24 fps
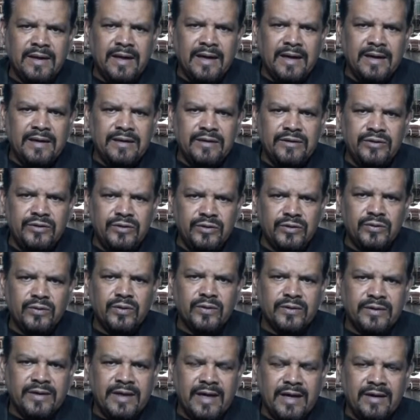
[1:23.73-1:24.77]
I do
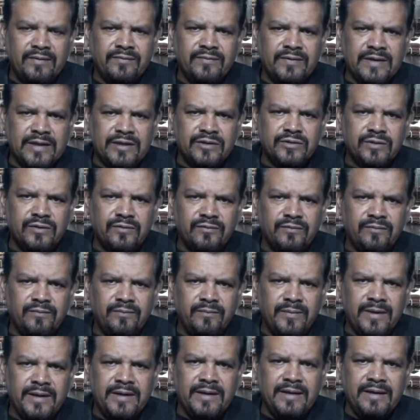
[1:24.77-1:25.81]
not have that sort of
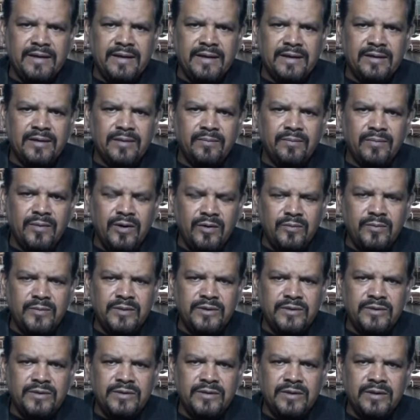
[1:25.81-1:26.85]
money at the
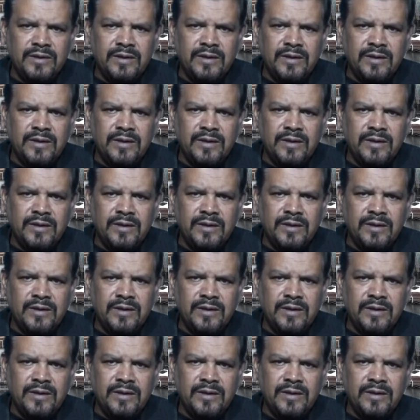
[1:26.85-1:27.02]
moment,